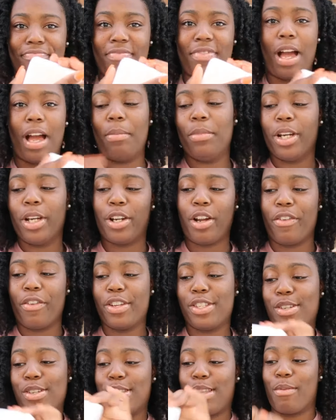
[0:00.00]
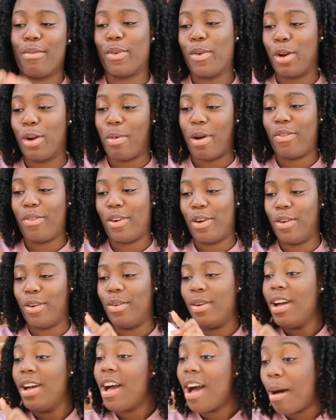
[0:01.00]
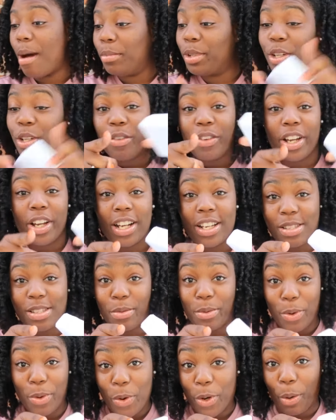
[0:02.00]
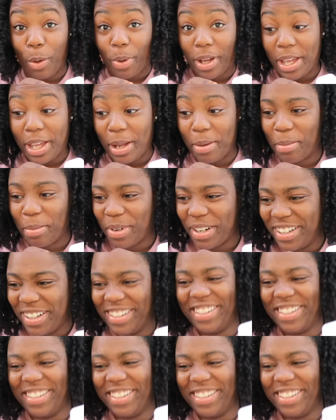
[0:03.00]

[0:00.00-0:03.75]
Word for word: I'm looking up here too because I'm recording my phone I'm looking over here because I'm recording on my camera